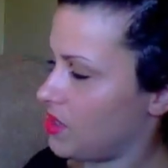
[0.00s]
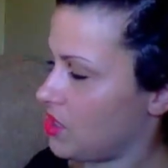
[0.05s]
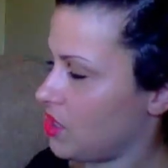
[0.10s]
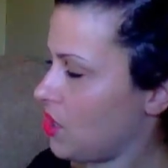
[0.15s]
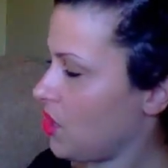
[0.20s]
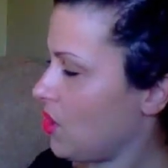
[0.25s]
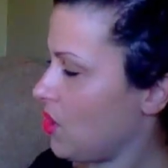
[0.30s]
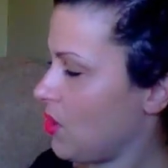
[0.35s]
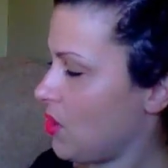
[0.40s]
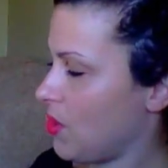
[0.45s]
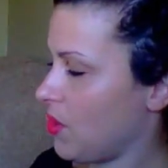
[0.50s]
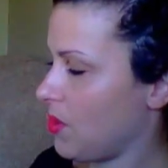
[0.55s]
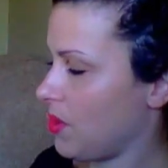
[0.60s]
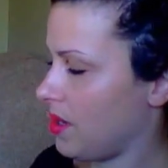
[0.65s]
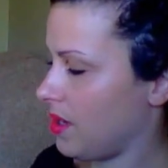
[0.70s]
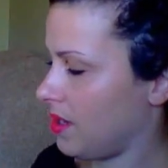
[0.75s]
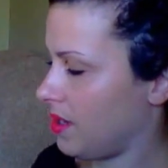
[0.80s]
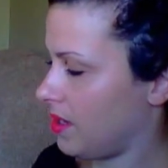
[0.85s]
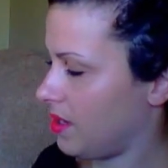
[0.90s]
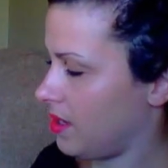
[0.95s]
So
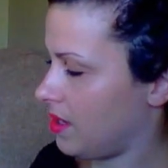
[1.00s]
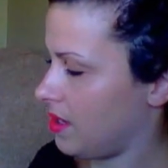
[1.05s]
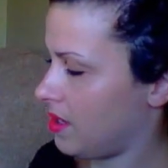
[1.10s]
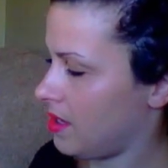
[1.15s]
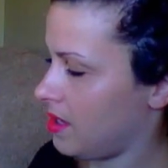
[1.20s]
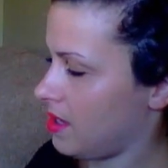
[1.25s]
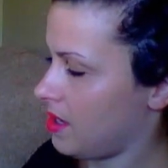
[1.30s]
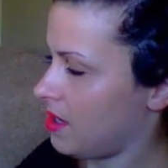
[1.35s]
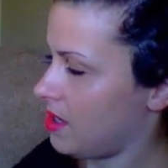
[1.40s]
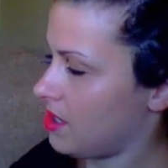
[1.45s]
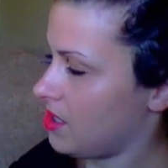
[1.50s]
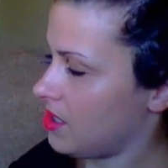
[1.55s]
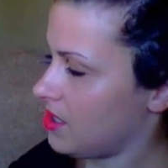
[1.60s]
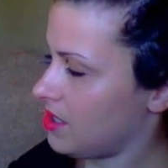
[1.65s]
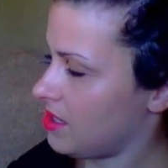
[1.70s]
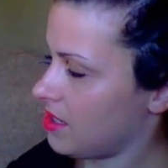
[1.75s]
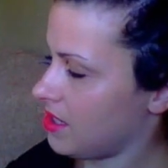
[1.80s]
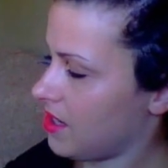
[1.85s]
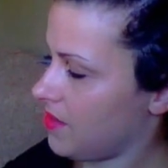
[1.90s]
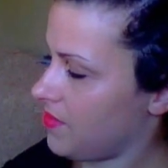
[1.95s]

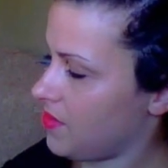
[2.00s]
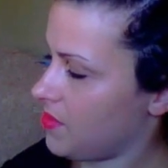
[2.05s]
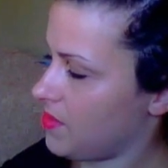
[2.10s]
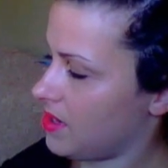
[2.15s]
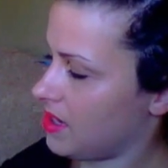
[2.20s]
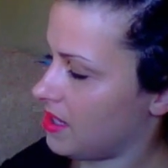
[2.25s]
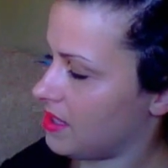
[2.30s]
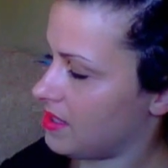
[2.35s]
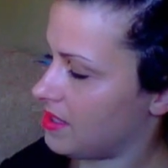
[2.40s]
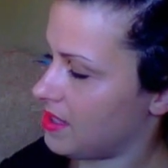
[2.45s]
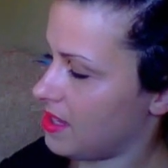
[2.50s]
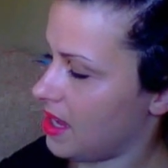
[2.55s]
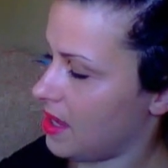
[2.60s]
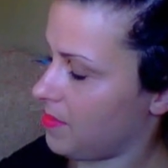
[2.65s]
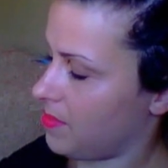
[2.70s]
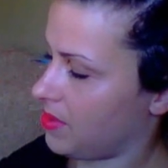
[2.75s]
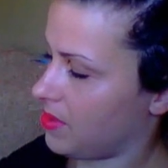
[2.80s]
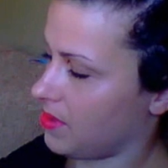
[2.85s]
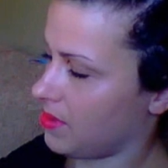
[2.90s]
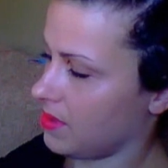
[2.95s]
just to give you an
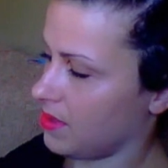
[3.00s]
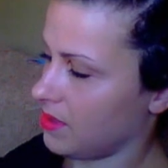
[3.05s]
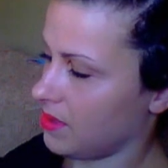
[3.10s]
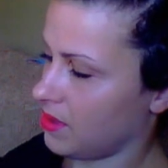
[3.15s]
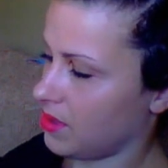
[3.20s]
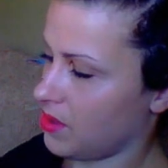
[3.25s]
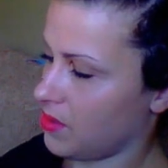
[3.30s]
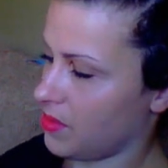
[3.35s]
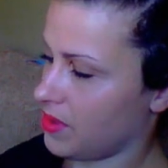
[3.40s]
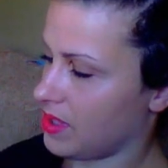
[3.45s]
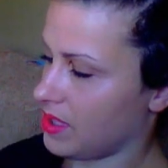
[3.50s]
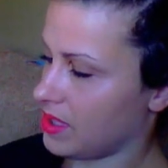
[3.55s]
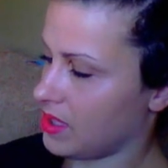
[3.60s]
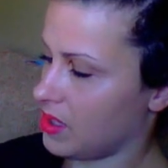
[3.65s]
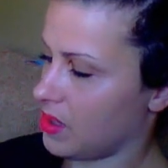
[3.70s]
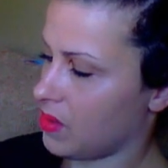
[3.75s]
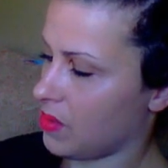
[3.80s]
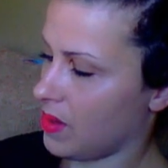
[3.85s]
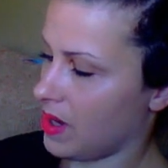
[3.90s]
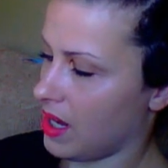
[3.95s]
example, go with
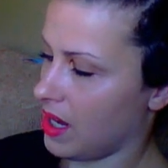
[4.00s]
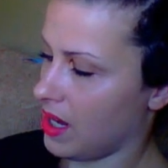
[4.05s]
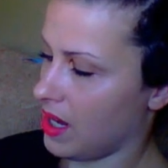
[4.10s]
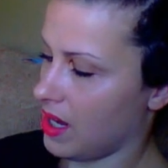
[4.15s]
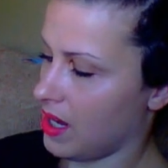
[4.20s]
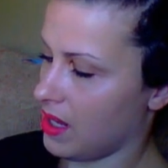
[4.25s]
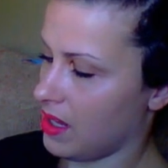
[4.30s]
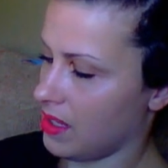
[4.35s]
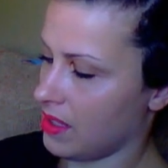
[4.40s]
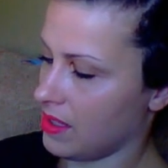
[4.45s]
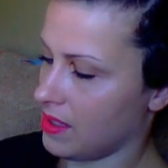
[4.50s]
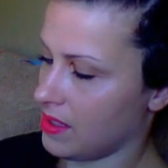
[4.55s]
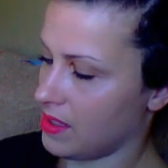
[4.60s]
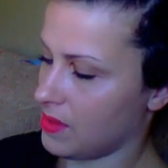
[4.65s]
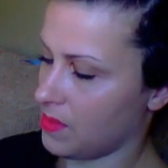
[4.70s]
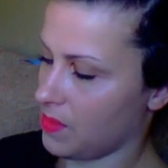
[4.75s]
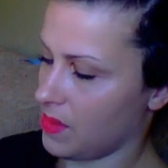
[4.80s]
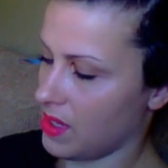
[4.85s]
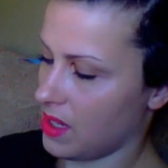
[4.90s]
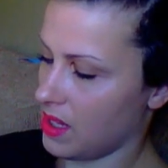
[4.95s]
this gray,
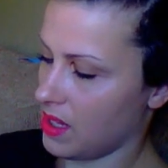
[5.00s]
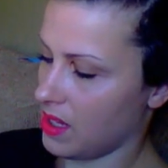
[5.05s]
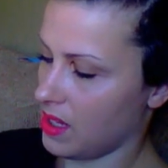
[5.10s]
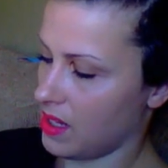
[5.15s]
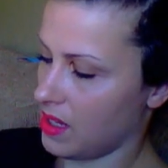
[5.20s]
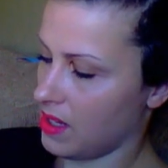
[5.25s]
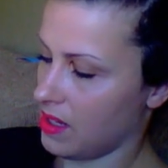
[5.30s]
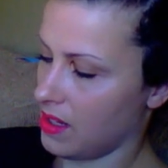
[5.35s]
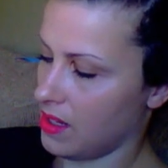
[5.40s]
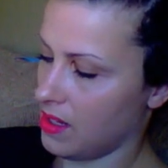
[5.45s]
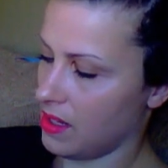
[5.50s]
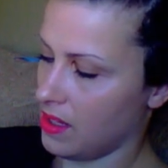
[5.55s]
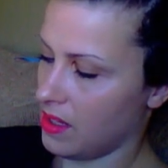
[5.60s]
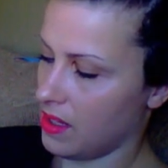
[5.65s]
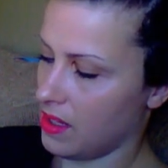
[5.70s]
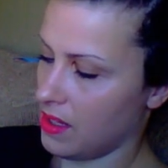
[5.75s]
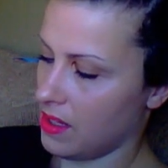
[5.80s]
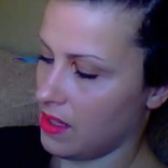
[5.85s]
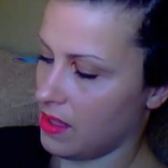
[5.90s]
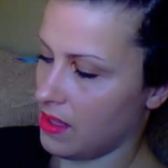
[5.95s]
this one,
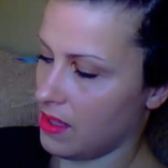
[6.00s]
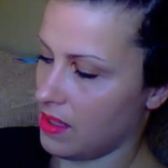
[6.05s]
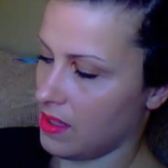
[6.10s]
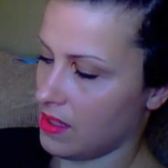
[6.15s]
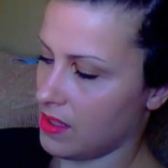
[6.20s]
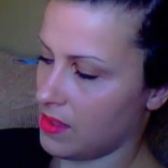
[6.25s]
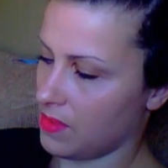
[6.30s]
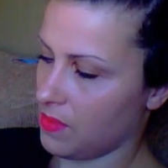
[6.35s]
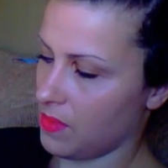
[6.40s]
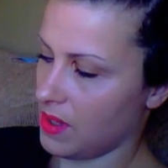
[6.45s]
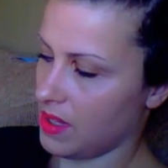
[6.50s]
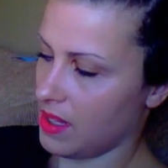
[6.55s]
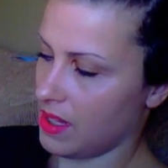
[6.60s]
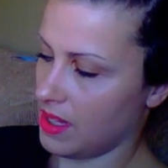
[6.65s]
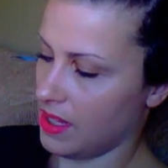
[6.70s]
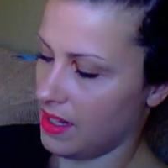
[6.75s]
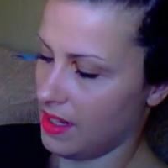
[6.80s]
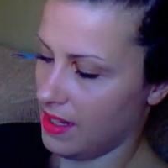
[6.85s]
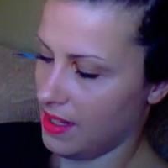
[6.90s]
this one.